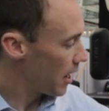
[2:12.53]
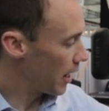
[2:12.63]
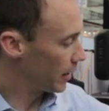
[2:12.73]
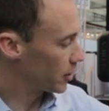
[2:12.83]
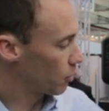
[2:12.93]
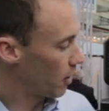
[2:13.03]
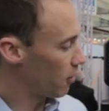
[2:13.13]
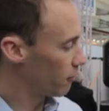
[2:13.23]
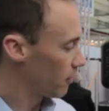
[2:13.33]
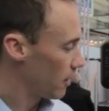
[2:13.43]
and a
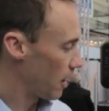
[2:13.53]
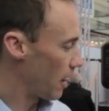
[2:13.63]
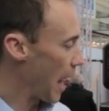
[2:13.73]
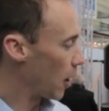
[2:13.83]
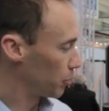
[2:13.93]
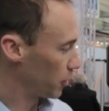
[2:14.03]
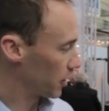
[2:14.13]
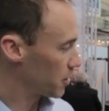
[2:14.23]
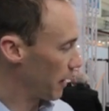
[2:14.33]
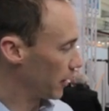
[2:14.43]
12 output
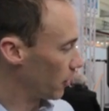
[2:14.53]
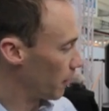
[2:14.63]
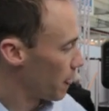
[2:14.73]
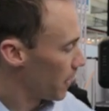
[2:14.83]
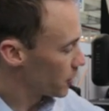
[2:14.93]
expander.